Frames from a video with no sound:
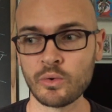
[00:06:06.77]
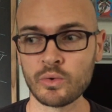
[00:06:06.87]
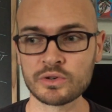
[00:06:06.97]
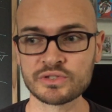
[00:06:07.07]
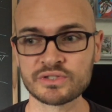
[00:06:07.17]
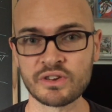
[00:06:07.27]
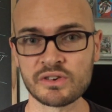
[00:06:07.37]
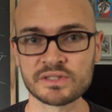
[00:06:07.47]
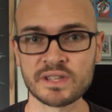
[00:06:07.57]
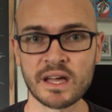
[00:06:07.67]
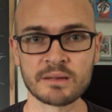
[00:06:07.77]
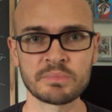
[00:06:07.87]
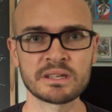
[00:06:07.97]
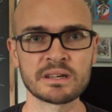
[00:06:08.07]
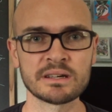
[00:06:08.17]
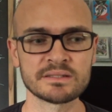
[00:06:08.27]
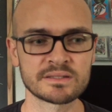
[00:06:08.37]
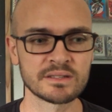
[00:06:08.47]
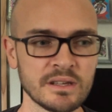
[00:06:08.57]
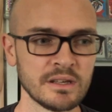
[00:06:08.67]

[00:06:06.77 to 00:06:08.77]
or StarStock because